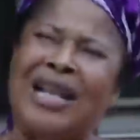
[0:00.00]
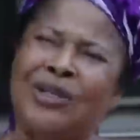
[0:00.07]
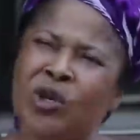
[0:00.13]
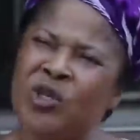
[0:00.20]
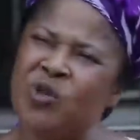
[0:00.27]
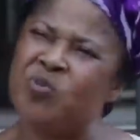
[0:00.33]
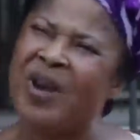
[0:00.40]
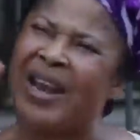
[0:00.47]
I
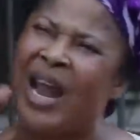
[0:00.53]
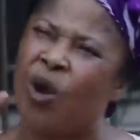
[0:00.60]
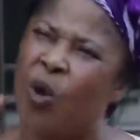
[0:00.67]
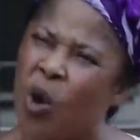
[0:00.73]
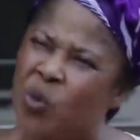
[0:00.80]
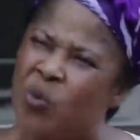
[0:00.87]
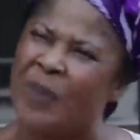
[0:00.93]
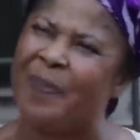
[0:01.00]
just pray
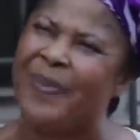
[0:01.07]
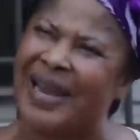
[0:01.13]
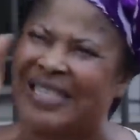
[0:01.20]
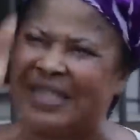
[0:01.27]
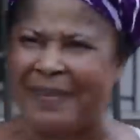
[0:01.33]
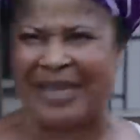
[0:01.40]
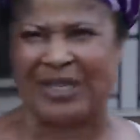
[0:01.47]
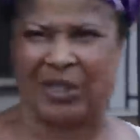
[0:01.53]
that God will
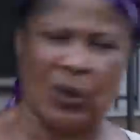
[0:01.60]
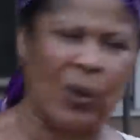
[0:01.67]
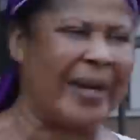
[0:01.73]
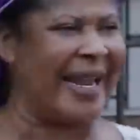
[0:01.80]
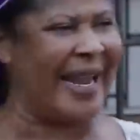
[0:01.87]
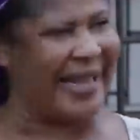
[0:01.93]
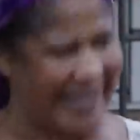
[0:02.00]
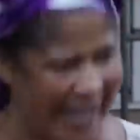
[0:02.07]
bless my
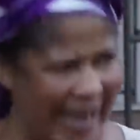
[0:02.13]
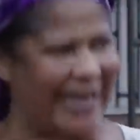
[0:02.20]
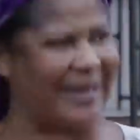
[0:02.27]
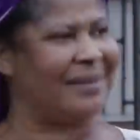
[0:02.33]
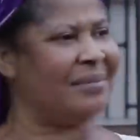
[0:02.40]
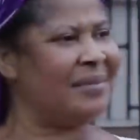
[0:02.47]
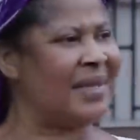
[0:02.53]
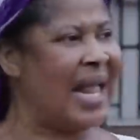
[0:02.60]
son
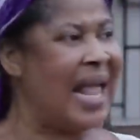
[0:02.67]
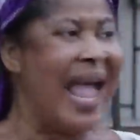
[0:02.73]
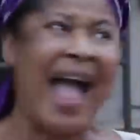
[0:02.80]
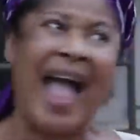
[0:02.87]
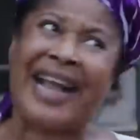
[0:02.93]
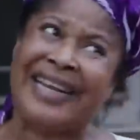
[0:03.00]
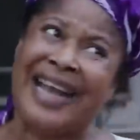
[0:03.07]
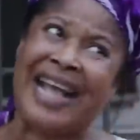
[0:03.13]
again.
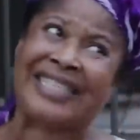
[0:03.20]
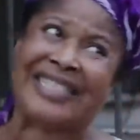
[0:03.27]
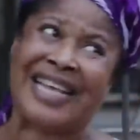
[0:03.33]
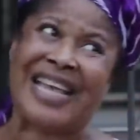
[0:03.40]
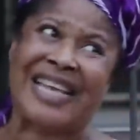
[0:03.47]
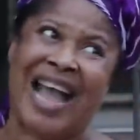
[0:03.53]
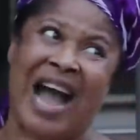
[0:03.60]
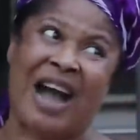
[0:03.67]

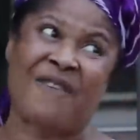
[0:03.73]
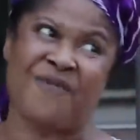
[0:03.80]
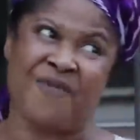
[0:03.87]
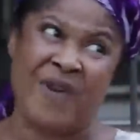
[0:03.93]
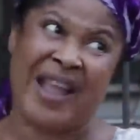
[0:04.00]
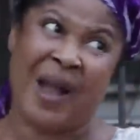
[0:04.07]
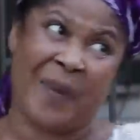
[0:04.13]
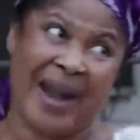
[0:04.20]
Agnes, you're going
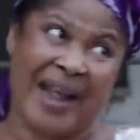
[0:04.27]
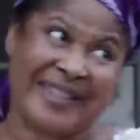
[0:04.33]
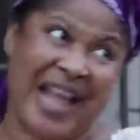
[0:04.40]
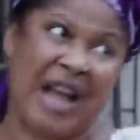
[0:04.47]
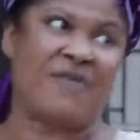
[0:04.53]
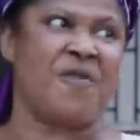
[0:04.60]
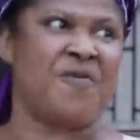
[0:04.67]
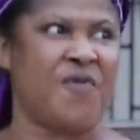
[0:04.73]
to die.